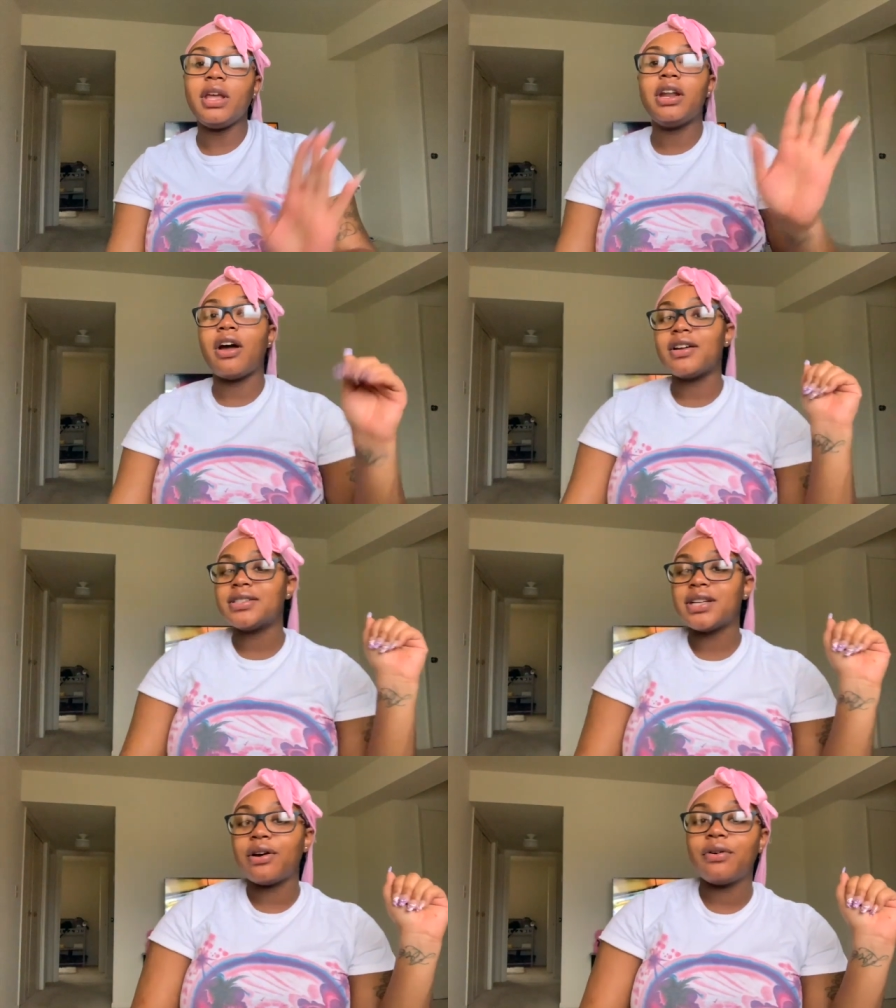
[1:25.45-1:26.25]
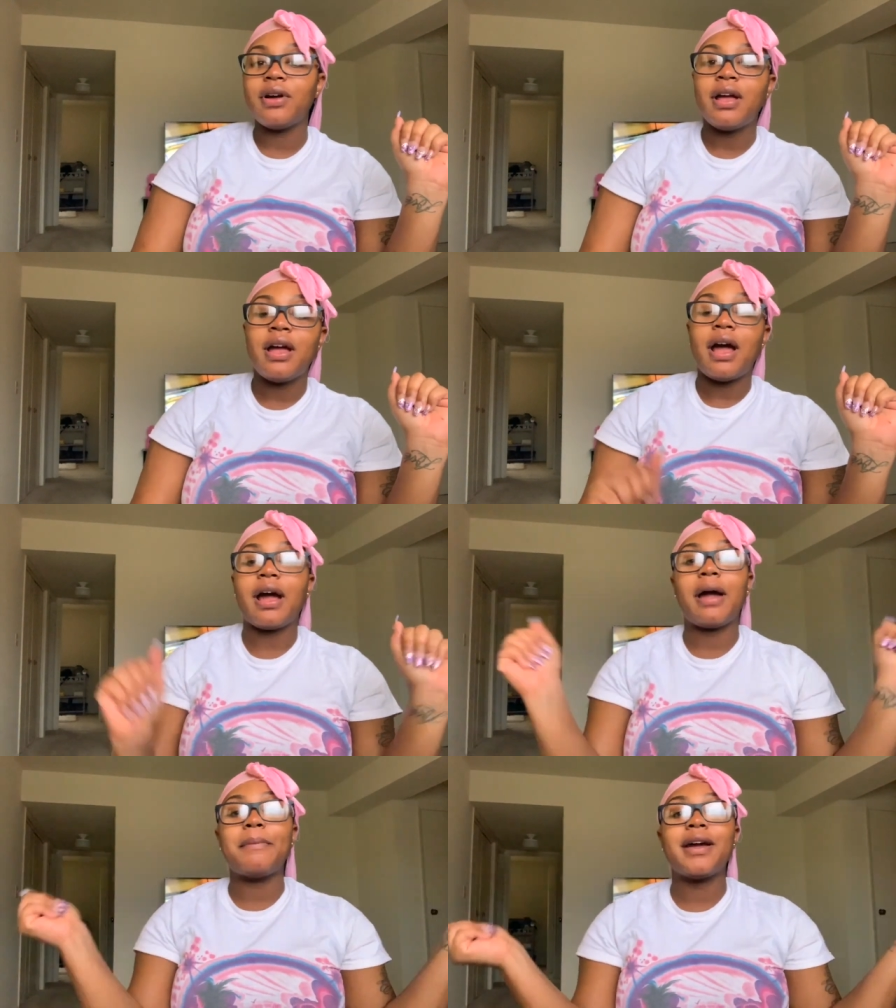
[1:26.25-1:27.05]
And also,
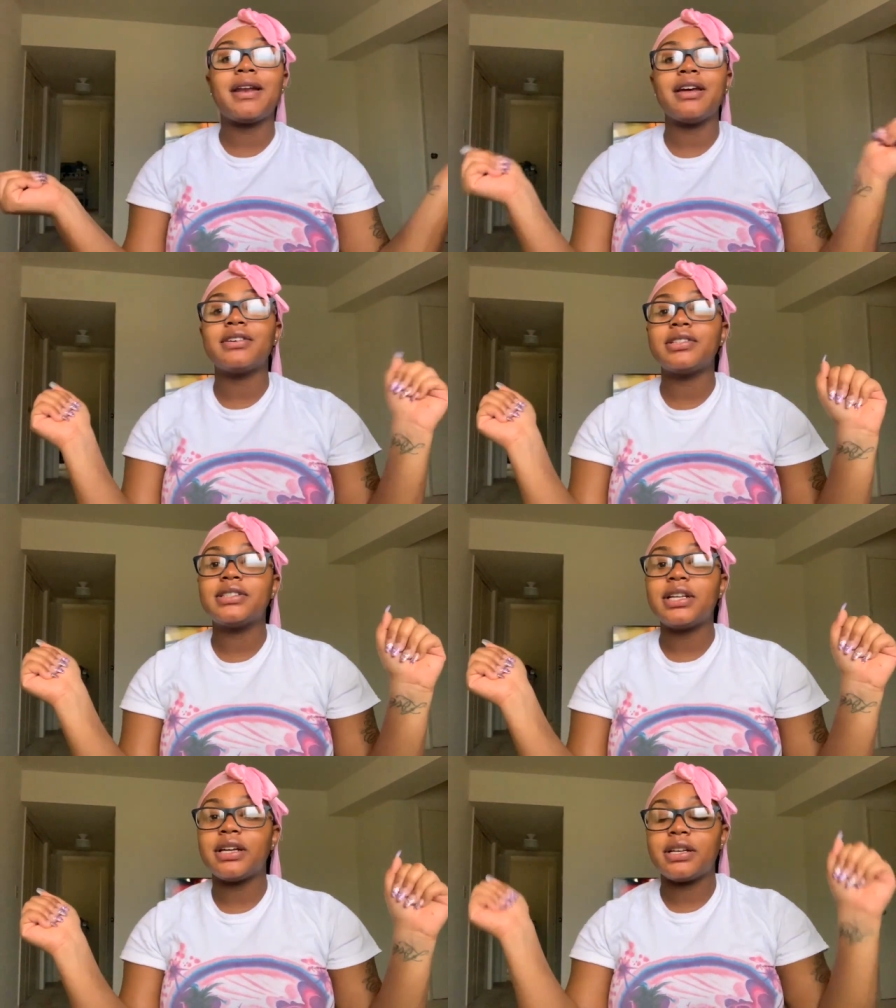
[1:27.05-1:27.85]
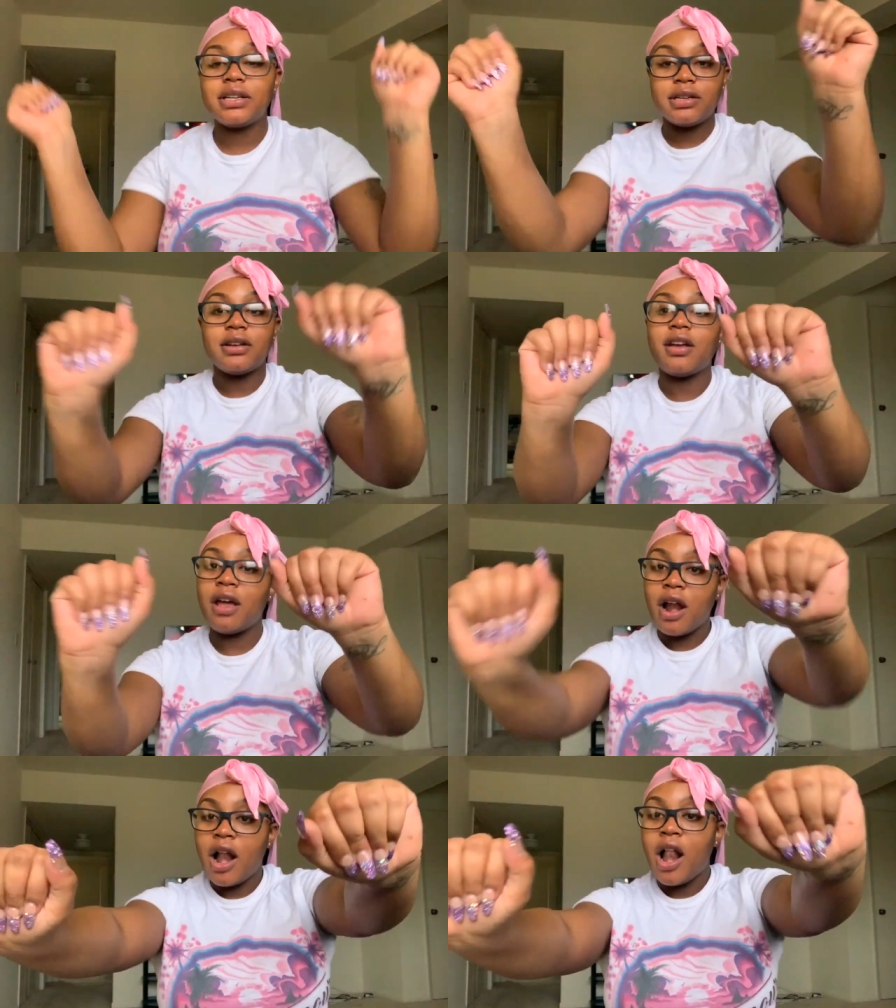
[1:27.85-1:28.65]
I got my nails done
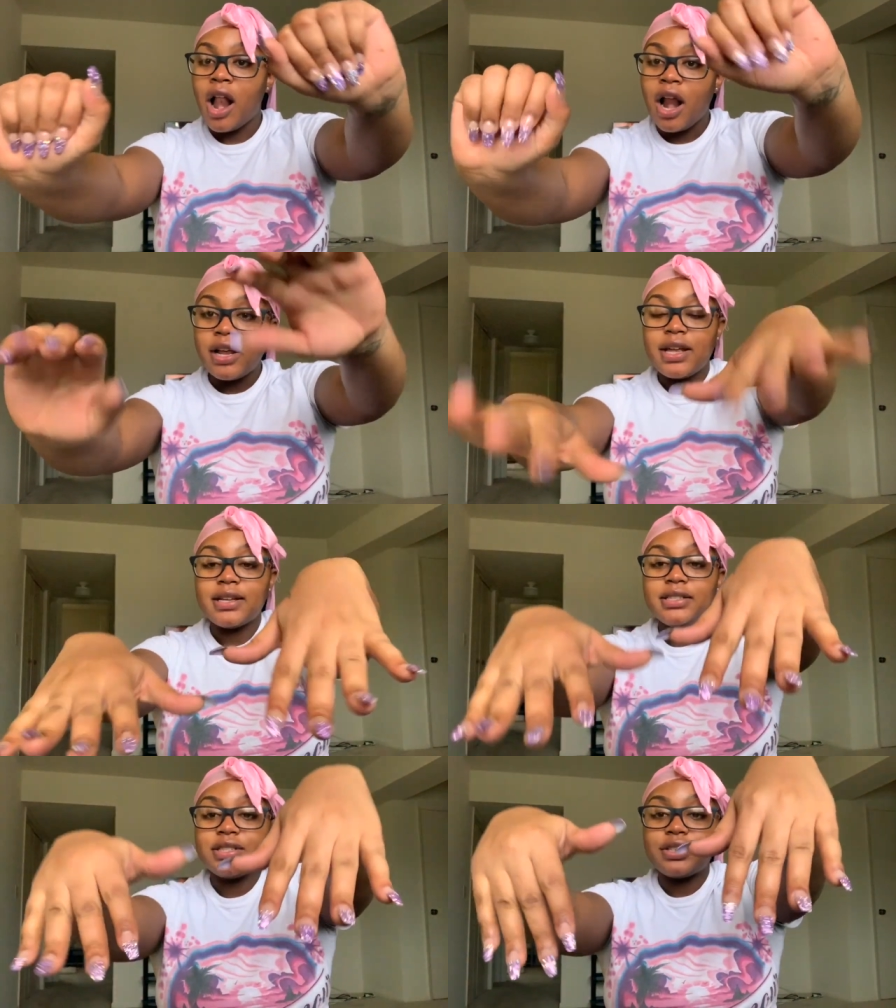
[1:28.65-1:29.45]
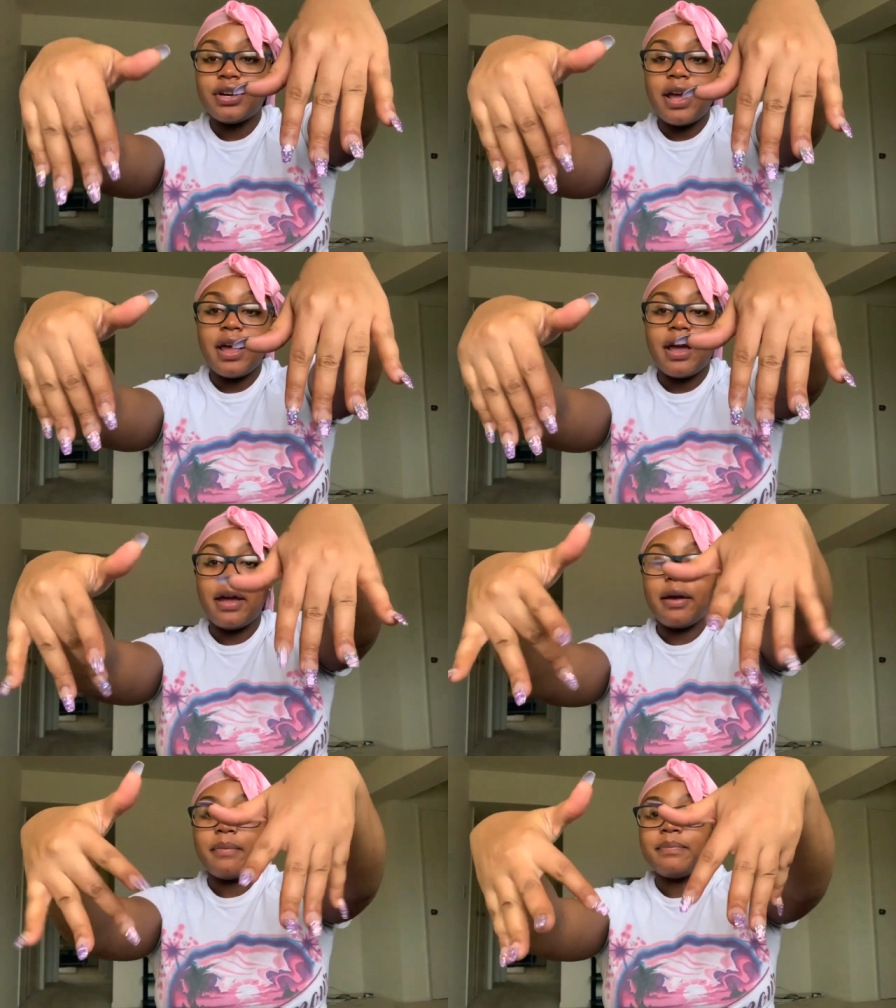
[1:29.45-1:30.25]

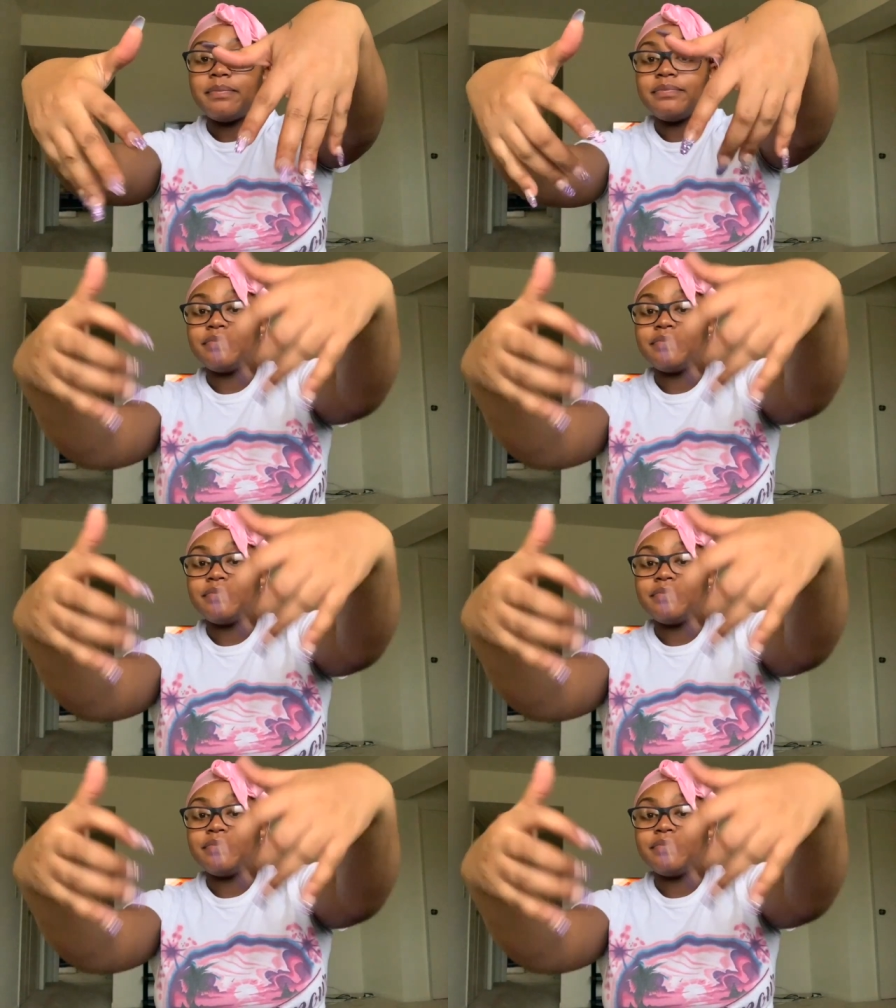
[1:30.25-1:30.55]
yesterday.